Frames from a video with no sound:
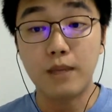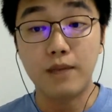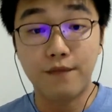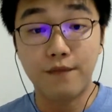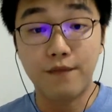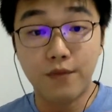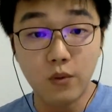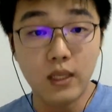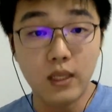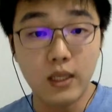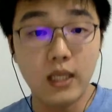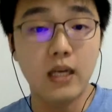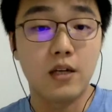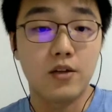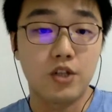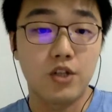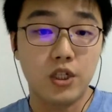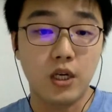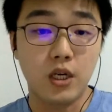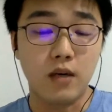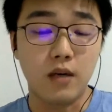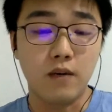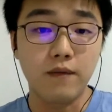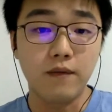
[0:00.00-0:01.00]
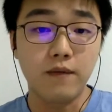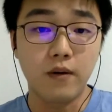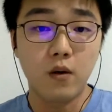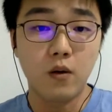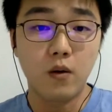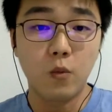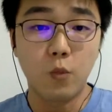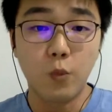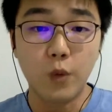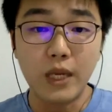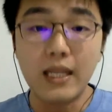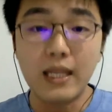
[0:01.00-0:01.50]
fully achieved
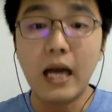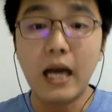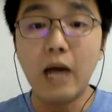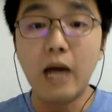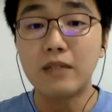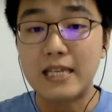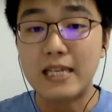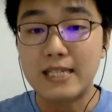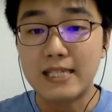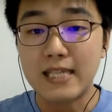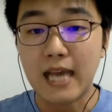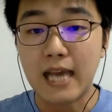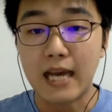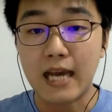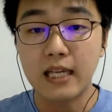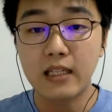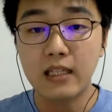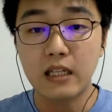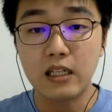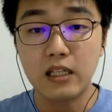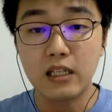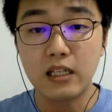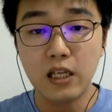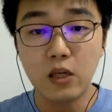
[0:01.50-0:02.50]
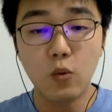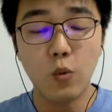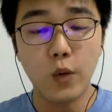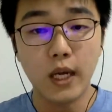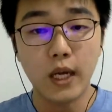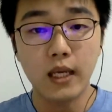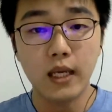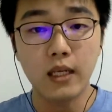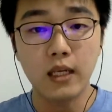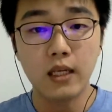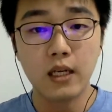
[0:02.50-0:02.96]
without designing the new way